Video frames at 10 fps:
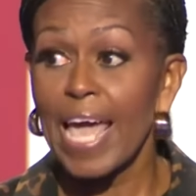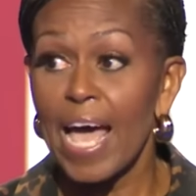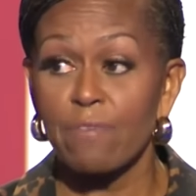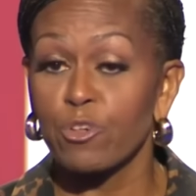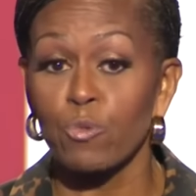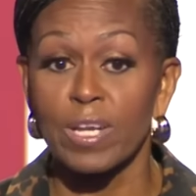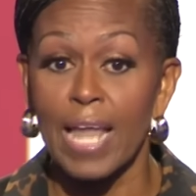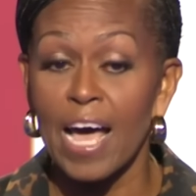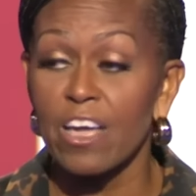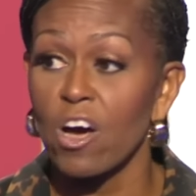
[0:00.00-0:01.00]
have to
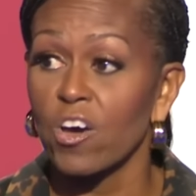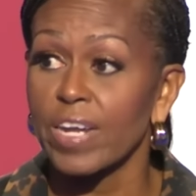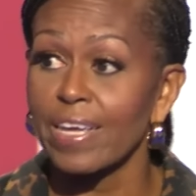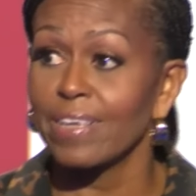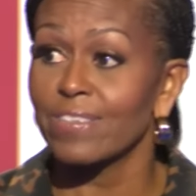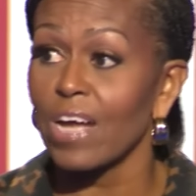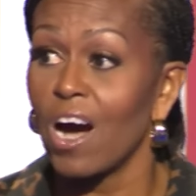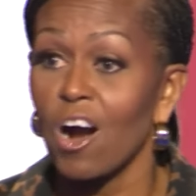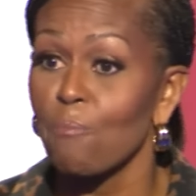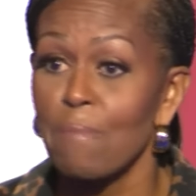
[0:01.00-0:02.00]
rely on is
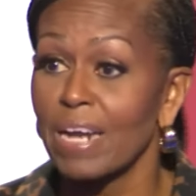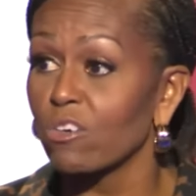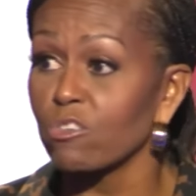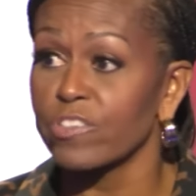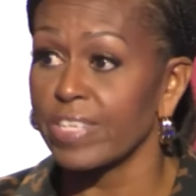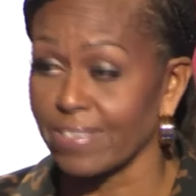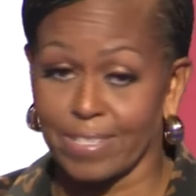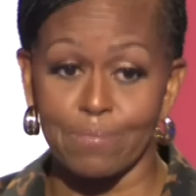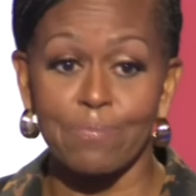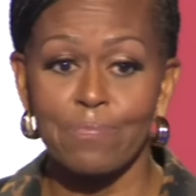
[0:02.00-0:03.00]
our medical
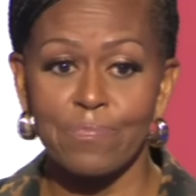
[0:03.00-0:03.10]
system.